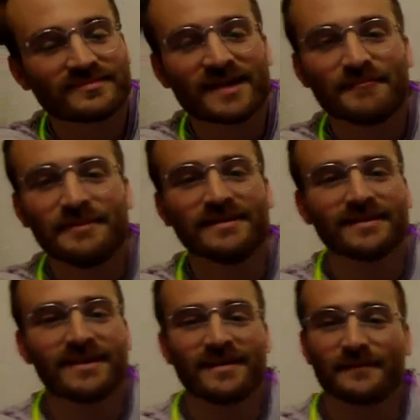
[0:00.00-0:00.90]
mean,
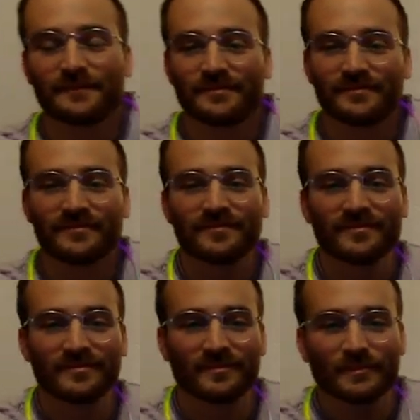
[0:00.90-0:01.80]
like,
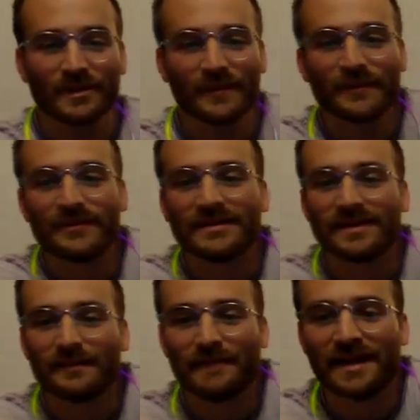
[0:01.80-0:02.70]
probably
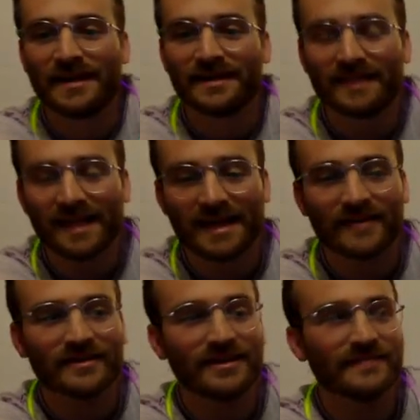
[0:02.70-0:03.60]
a band that I
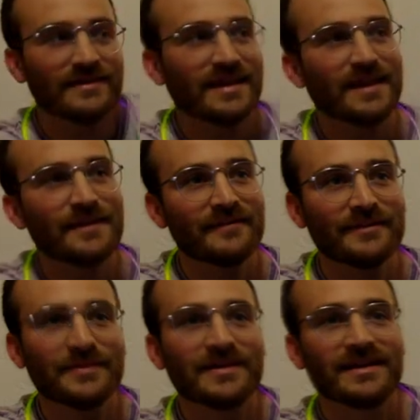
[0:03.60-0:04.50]
couldn't even name
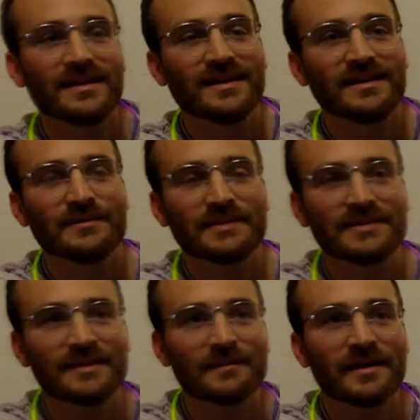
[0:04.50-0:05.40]
everybody in it, but
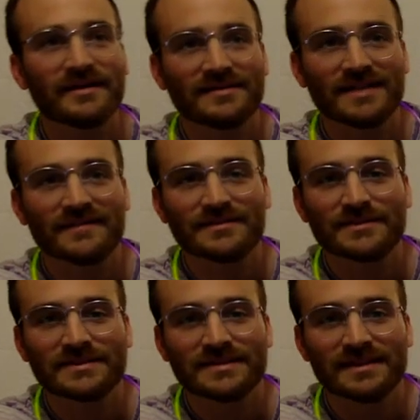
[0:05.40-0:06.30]
that Miles Davis
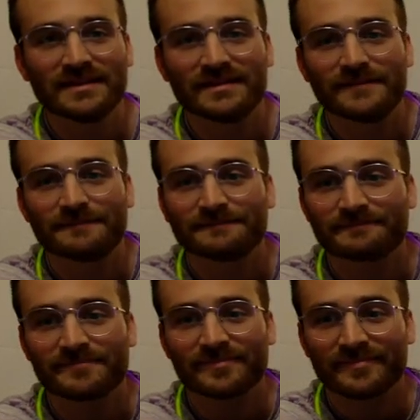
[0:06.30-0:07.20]
put together
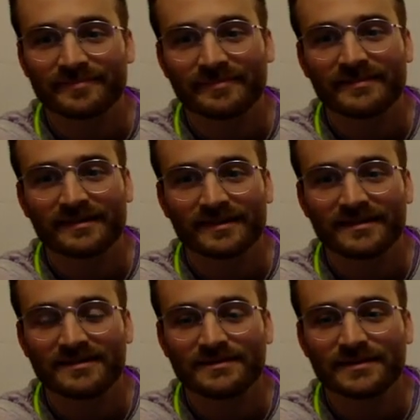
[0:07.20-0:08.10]

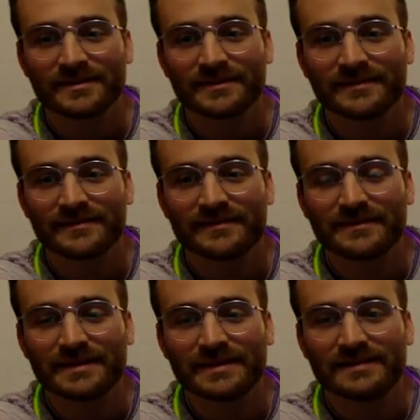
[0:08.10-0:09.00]
is probably my favorite
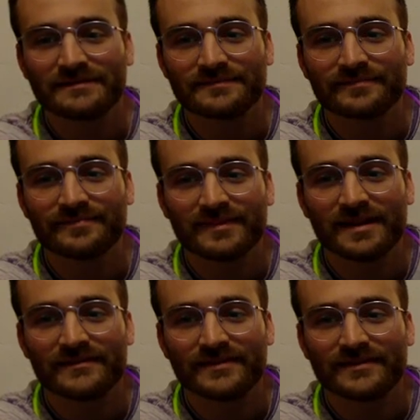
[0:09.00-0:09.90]
band
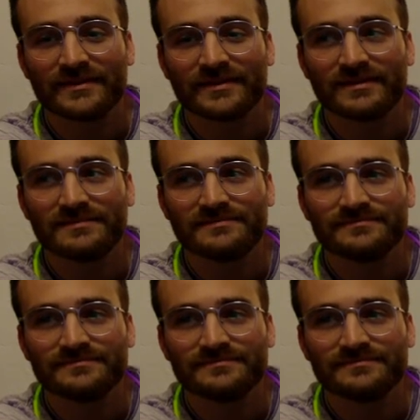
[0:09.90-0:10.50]
that I've ever heard.